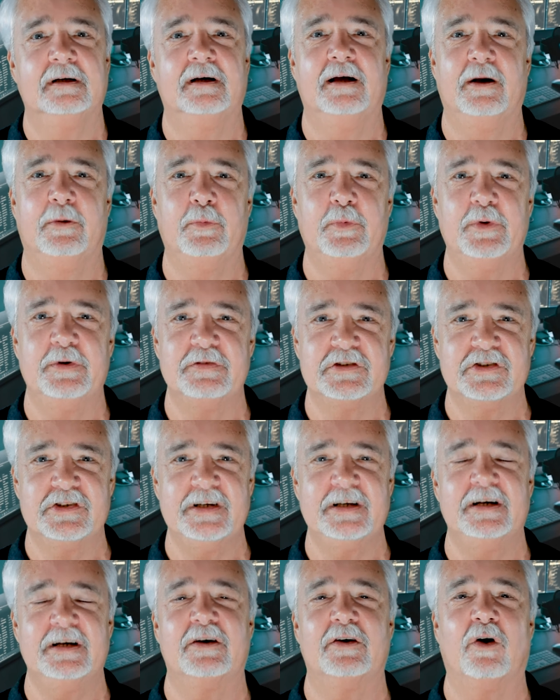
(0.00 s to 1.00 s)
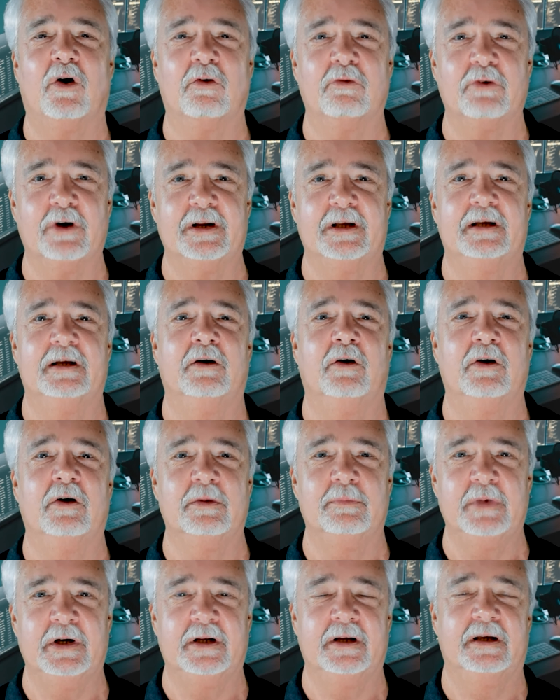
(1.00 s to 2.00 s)
And we've seen it already on
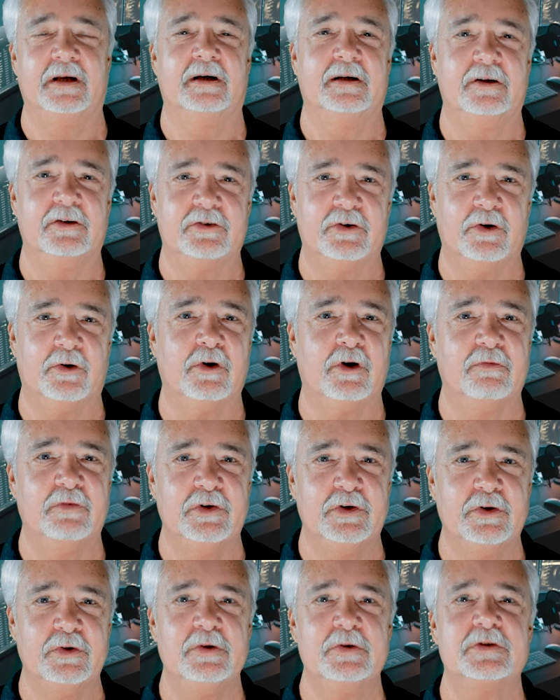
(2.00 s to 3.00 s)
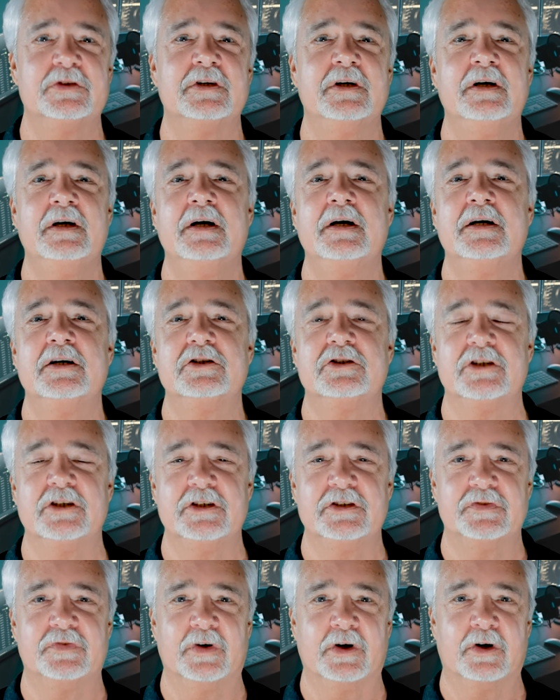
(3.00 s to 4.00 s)
the media. You turn on the news,
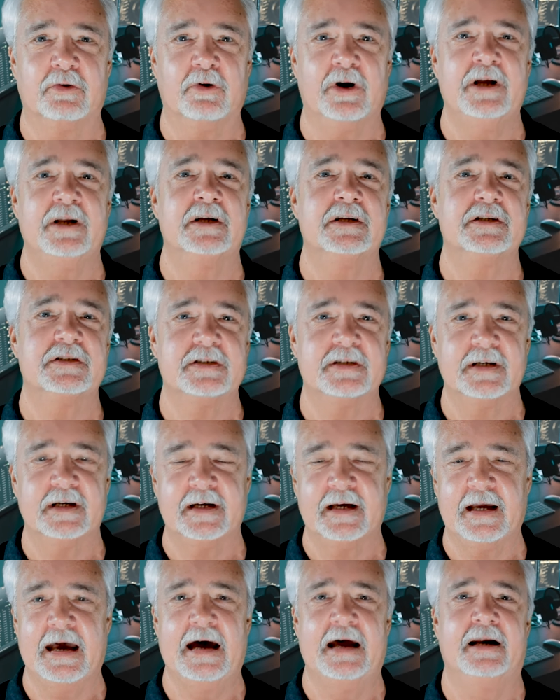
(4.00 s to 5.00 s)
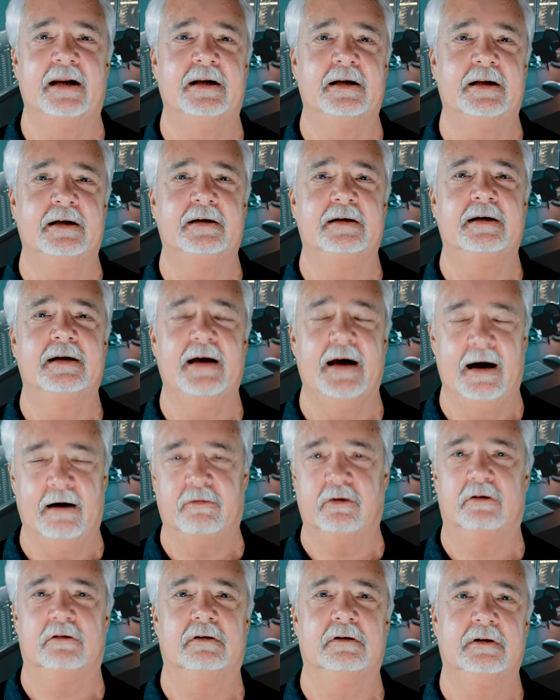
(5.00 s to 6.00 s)
she's the greatest candidate
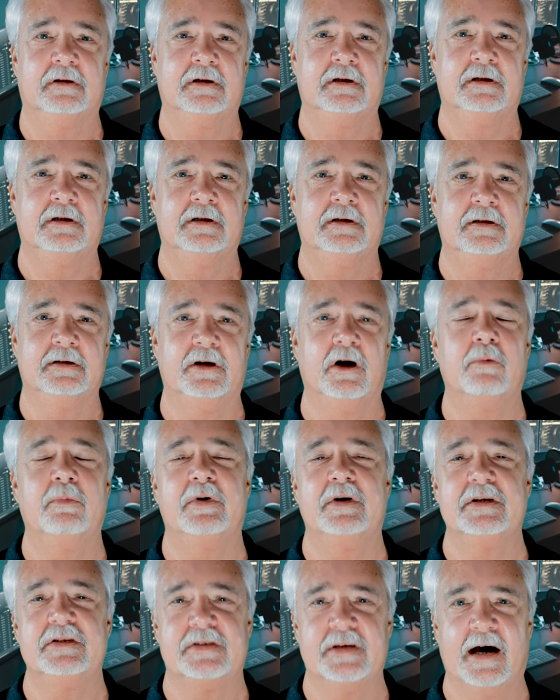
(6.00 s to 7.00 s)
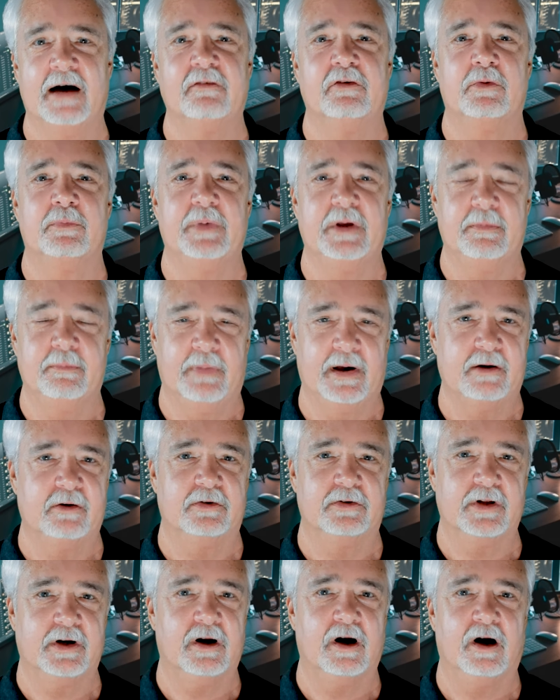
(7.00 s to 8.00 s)
ever. Nobody's ever been
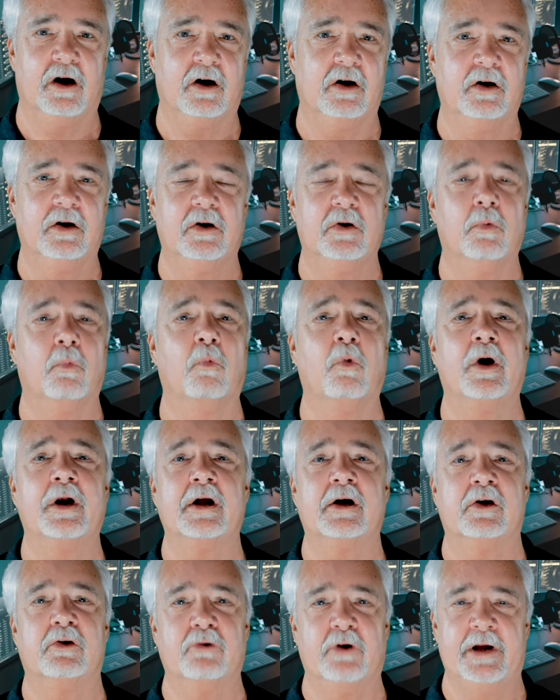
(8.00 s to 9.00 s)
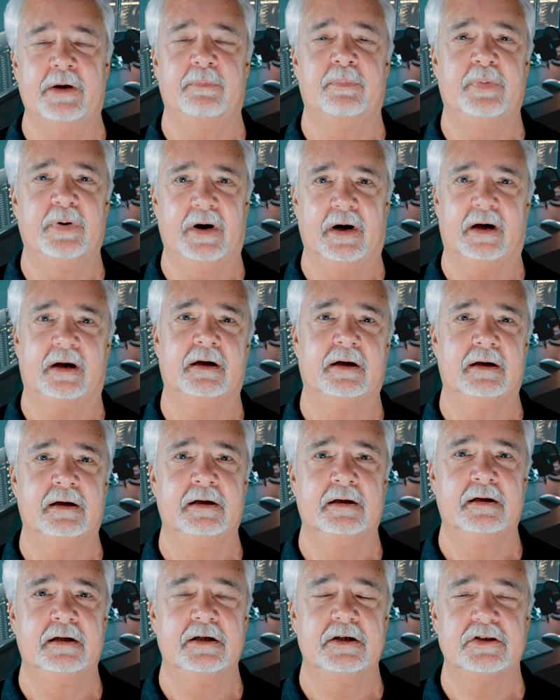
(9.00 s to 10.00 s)
better than her. What a great pick.
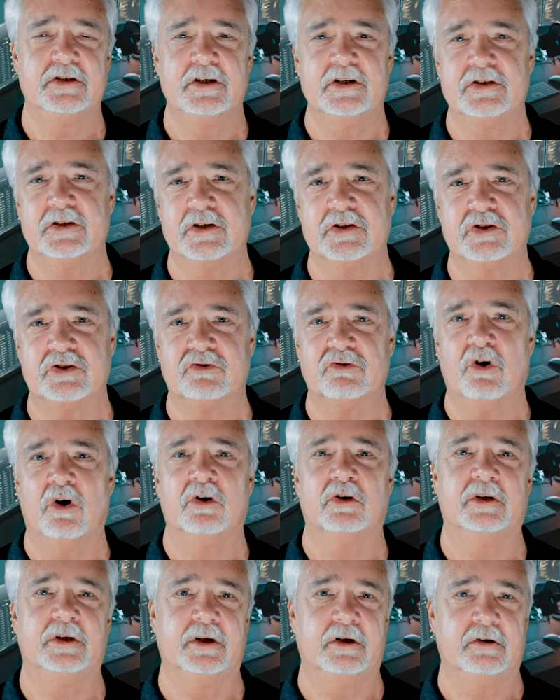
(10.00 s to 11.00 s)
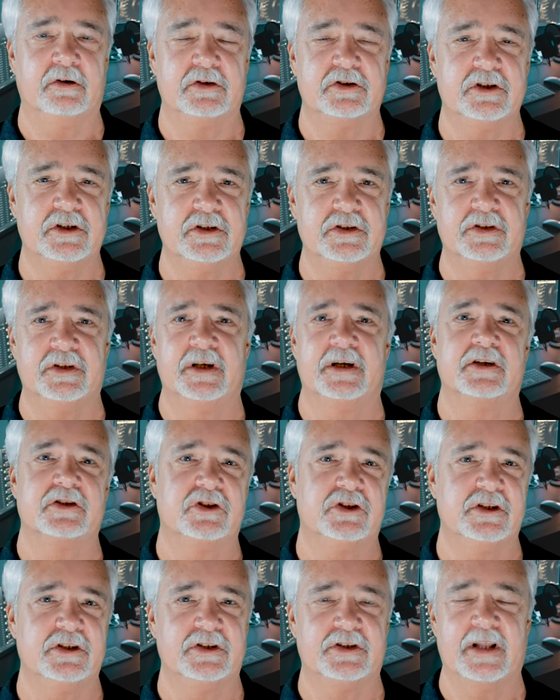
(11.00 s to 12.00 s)
She's a strong leader. She's this,
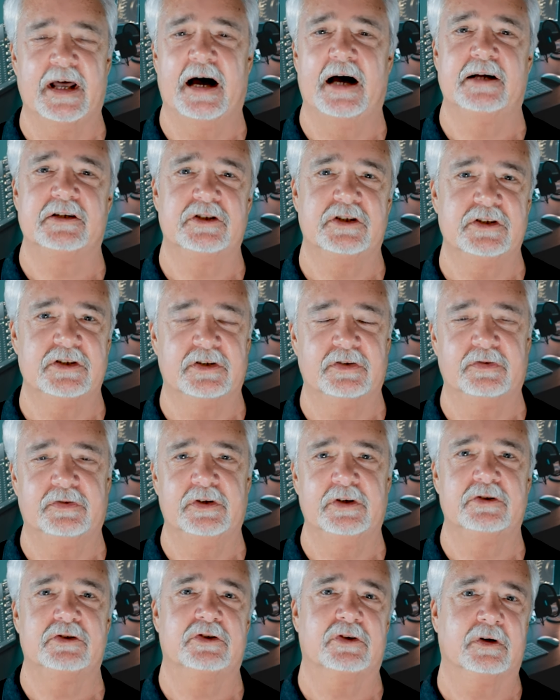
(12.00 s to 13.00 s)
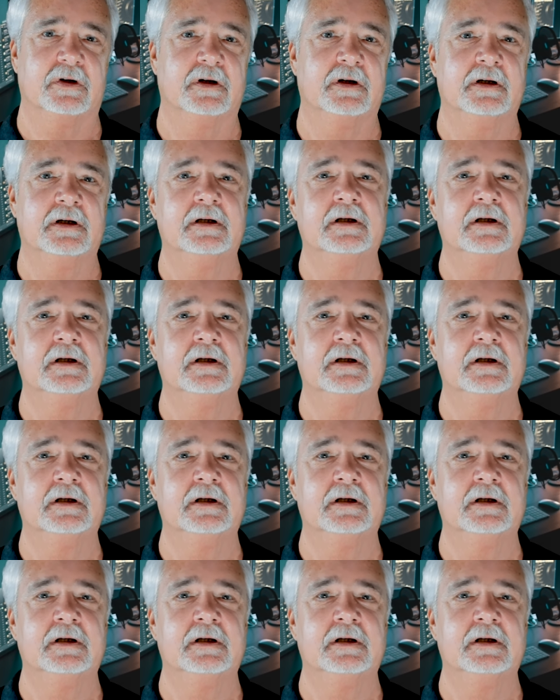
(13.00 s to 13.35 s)
she's that, she's the future.